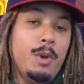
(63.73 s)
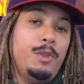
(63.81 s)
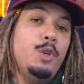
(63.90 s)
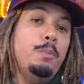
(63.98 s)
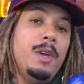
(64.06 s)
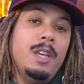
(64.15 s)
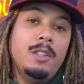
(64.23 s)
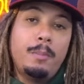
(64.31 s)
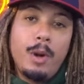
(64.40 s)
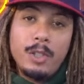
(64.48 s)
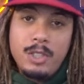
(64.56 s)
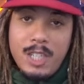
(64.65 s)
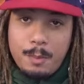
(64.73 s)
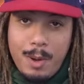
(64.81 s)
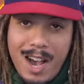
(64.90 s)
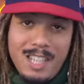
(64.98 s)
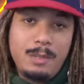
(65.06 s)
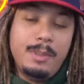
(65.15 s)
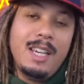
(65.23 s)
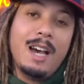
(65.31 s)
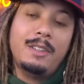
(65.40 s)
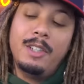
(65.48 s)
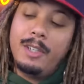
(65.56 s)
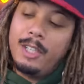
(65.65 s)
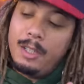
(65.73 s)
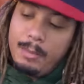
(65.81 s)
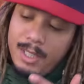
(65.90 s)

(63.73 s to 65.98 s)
And with you being the person that's possibly out there gonna